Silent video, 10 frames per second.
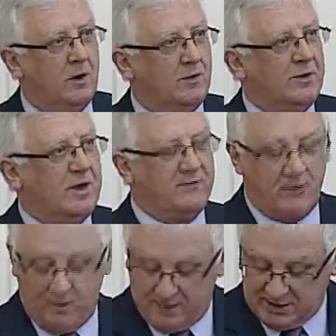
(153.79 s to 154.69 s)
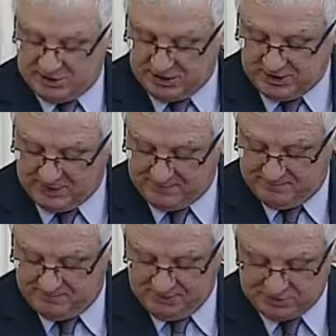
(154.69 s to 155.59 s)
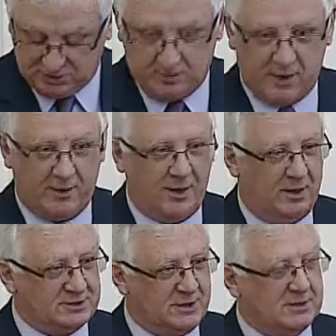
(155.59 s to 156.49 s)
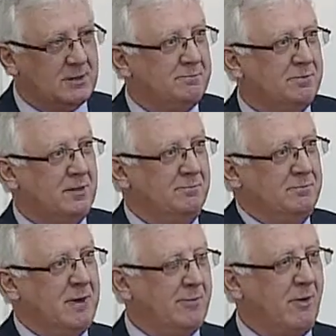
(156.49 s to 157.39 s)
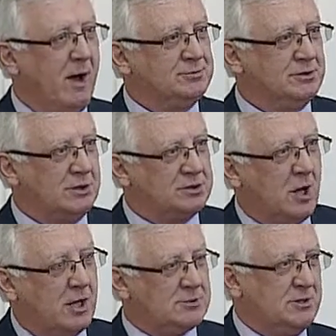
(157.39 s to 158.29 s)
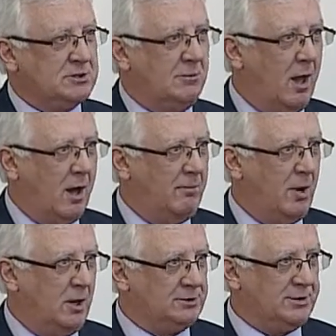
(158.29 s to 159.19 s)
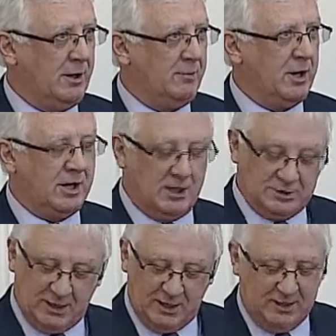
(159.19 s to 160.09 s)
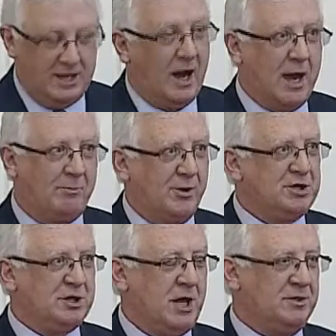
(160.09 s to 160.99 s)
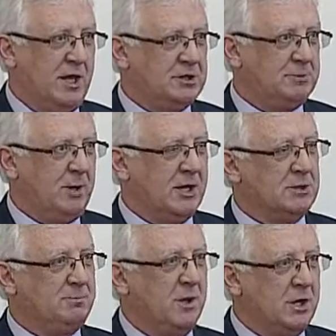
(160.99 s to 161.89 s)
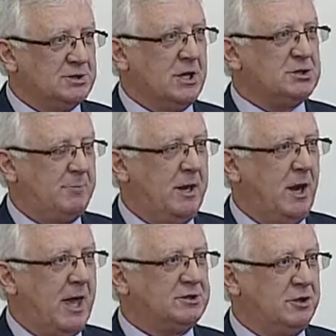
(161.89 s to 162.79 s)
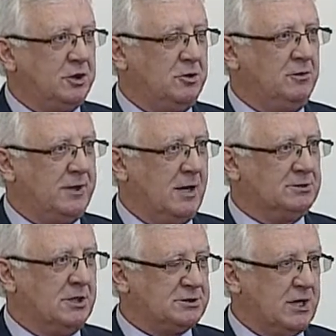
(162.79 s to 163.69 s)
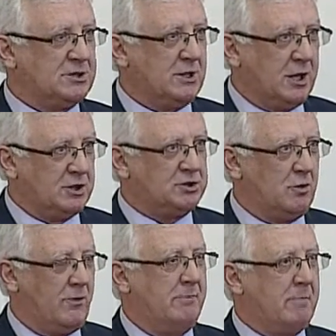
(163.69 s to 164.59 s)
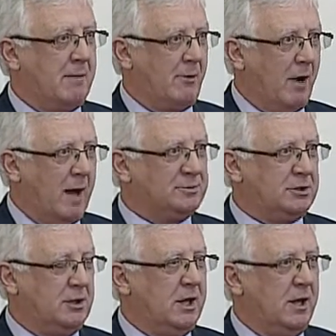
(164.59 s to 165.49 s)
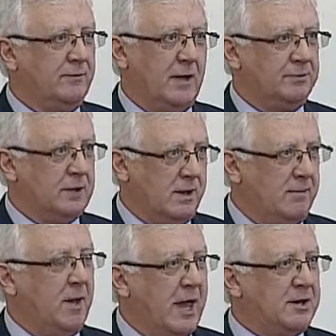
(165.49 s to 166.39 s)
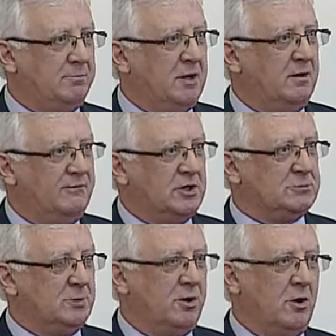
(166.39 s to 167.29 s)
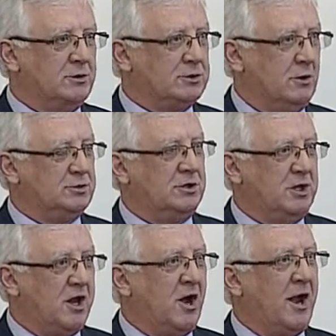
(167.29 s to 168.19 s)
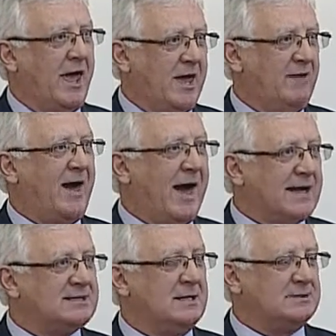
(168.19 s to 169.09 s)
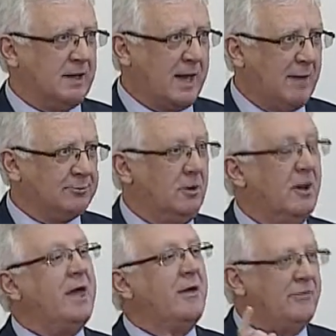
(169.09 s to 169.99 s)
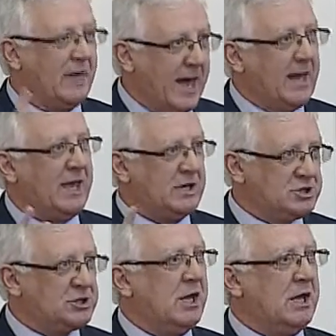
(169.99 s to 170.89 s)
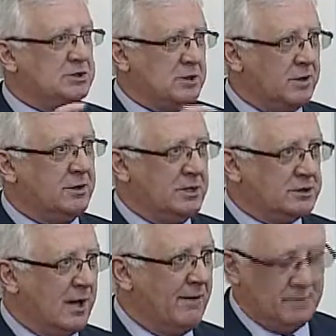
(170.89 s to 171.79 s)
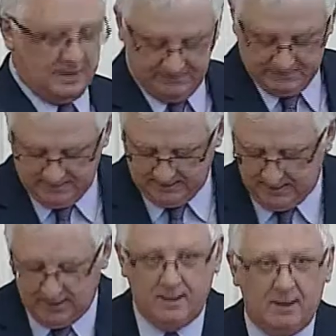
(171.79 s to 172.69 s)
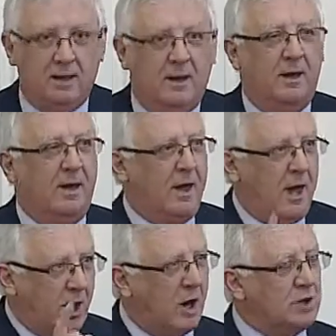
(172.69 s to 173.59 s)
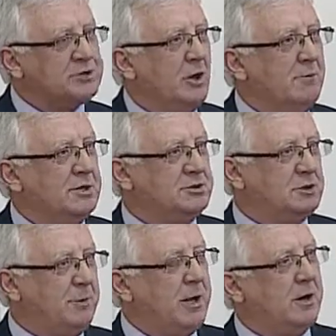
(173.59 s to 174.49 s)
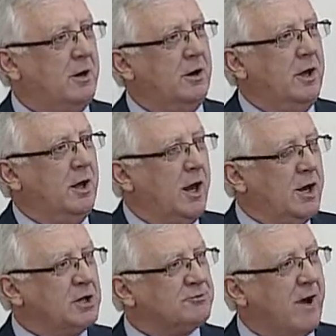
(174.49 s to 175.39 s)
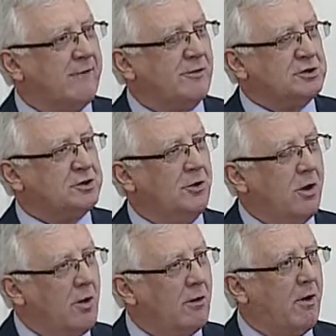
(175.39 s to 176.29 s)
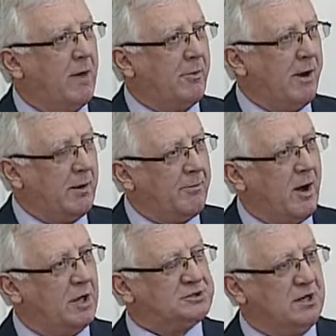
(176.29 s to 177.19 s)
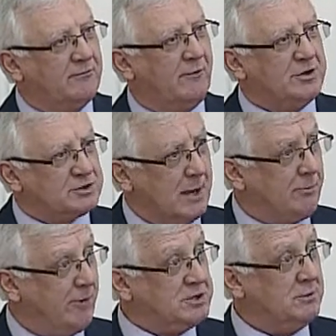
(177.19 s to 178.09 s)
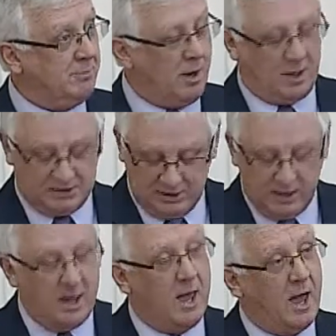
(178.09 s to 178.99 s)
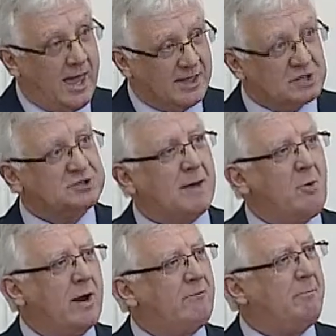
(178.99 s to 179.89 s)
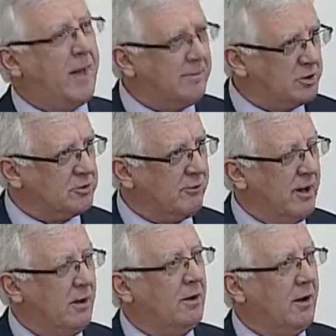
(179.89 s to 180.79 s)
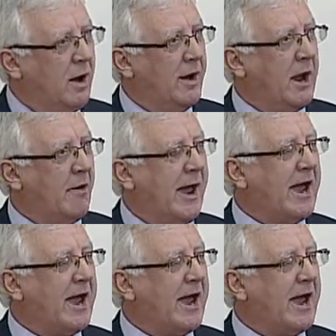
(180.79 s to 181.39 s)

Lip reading: Well, thank you very much, Mr. Speaker, and it looks like the member opposite is tossing me some law balls here, because I appreciate this, because since being elected in 2006, I can assure the member opposite that the independent fishermen in Nova Scotia did not have access to capital. That has changed under this government. And also, Mr. Speaker, in his reference to the owner-operator policy and fleet separation policy, there's somewhat of a paper trail on our